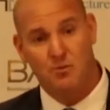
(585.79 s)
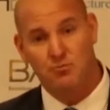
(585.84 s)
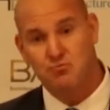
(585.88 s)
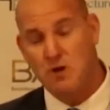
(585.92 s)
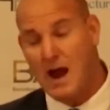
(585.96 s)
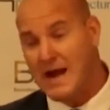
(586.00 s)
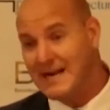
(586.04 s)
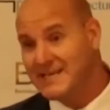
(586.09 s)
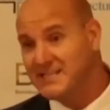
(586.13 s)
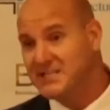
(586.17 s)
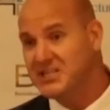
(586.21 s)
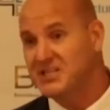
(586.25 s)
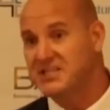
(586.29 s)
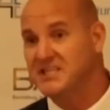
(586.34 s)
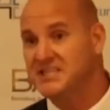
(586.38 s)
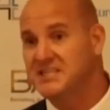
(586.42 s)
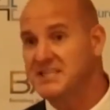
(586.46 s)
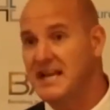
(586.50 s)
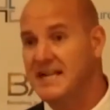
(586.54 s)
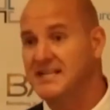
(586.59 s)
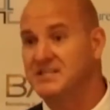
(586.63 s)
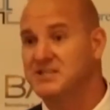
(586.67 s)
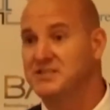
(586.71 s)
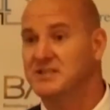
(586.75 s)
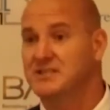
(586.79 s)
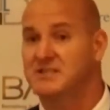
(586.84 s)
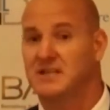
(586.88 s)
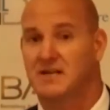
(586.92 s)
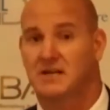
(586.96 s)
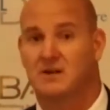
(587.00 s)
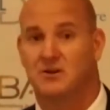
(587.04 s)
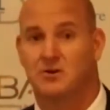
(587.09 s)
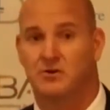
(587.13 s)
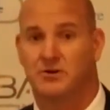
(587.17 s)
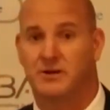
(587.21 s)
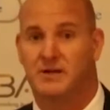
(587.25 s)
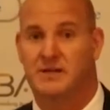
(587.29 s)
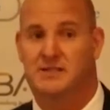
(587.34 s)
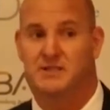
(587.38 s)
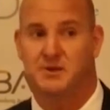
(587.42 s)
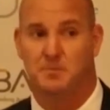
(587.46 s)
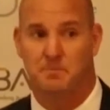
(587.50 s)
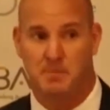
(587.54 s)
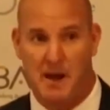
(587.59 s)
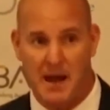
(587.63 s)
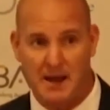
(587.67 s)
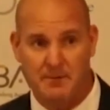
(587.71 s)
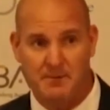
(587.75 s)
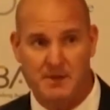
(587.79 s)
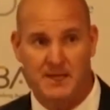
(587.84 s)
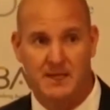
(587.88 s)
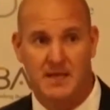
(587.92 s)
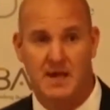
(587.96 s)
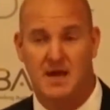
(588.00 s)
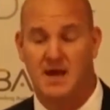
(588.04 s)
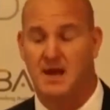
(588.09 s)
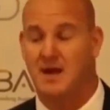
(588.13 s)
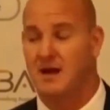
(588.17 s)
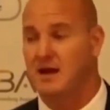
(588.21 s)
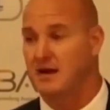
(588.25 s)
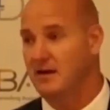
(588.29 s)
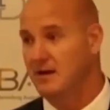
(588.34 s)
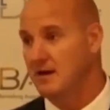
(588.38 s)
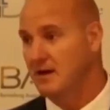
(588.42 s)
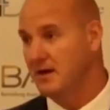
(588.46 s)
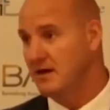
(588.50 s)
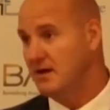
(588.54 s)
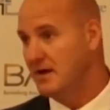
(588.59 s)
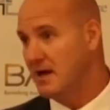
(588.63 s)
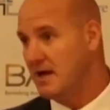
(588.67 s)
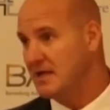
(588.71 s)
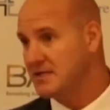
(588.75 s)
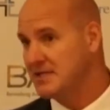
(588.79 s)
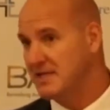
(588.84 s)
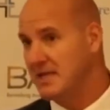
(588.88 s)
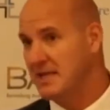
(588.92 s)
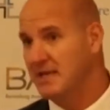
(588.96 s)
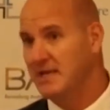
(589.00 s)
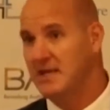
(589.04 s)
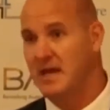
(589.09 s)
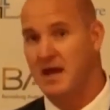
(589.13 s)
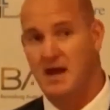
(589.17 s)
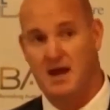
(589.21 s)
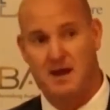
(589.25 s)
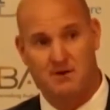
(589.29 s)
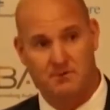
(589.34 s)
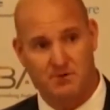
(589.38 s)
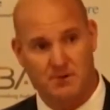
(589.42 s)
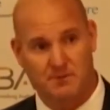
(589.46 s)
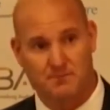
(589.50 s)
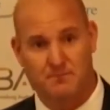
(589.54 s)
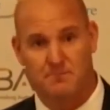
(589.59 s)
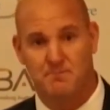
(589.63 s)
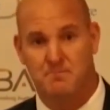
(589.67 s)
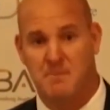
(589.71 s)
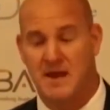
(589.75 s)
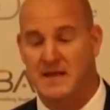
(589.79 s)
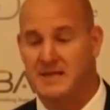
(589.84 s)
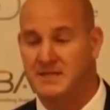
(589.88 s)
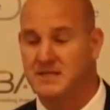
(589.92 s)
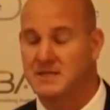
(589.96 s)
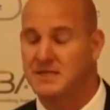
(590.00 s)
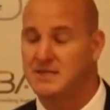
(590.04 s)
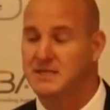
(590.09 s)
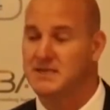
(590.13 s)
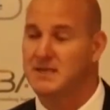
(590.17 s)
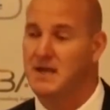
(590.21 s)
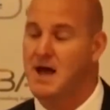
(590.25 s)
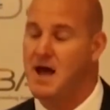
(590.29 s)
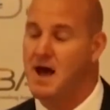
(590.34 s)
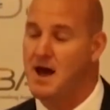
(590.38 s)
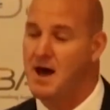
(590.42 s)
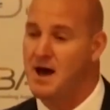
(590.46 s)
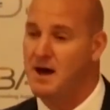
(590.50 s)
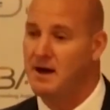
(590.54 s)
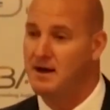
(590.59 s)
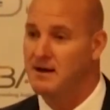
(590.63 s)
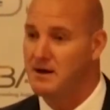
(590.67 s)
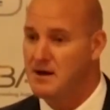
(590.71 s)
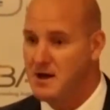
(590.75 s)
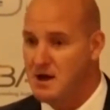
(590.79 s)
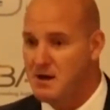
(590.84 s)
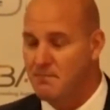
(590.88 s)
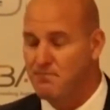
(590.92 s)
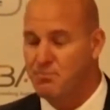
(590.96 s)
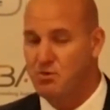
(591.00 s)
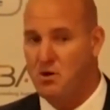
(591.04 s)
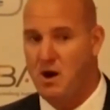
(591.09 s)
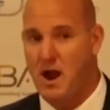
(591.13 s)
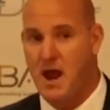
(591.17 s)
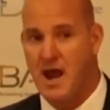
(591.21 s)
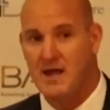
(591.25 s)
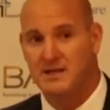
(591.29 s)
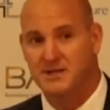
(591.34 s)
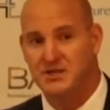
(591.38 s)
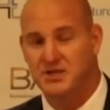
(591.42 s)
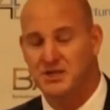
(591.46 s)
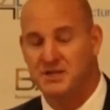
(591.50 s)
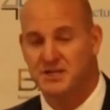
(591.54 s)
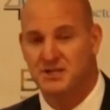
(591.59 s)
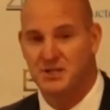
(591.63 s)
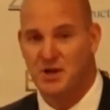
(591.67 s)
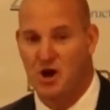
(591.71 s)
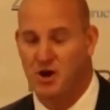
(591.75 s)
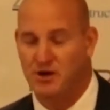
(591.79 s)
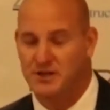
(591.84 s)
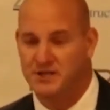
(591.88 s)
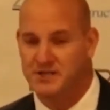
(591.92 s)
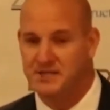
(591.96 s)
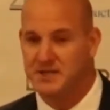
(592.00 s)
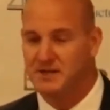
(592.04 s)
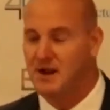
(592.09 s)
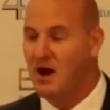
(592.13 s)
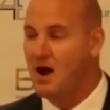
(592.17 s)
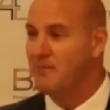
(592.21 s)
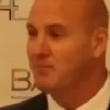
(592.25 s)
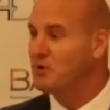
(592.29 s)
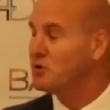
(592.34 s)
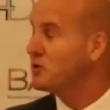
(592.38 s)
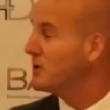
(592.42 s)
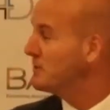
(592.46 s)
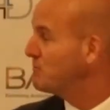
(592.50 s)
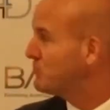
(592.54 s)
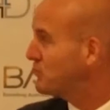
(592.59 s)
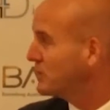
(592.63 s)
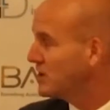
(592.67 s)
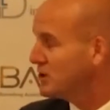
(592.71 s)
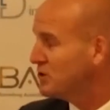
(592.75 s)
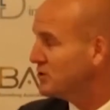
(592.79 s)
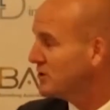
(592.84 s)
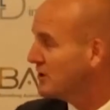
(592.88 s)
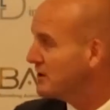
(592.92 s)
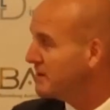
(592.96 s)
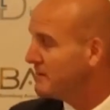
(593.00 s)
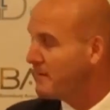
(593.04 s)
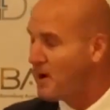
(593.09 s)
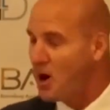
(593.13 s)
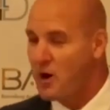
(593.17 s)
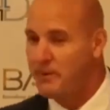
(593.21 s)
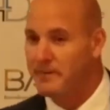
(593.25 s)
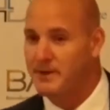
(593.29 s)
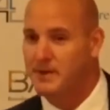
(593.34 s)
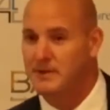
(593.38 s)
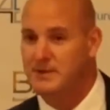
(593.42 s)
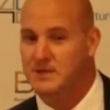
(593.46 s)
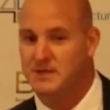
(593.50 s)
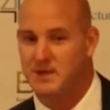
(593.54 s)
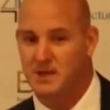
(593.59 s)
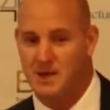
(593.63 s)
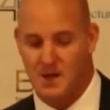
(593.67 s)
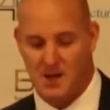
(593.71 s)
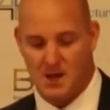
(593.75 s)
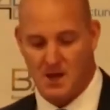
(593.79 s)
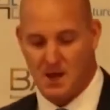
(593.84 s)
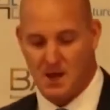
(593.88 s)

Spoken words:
range extensions, including to baby care, skincare and men's brands. You can notice that I'm looking pretty good at the moment.